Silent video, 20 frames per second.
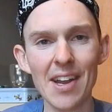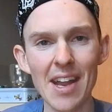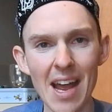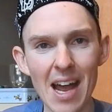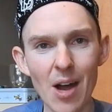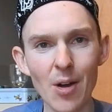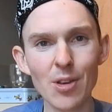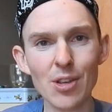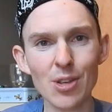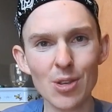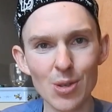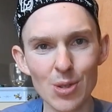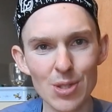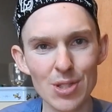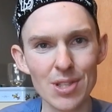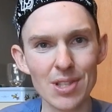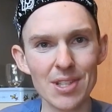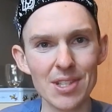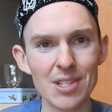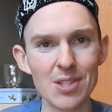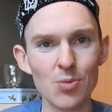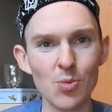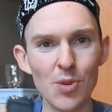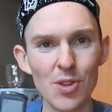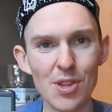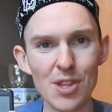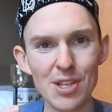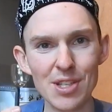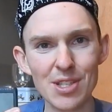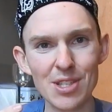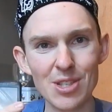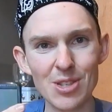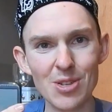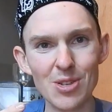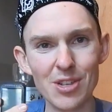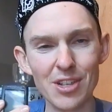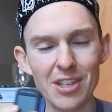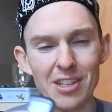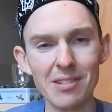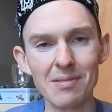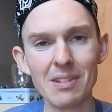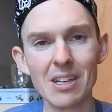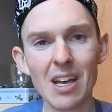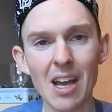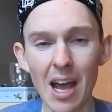now useless with this unit.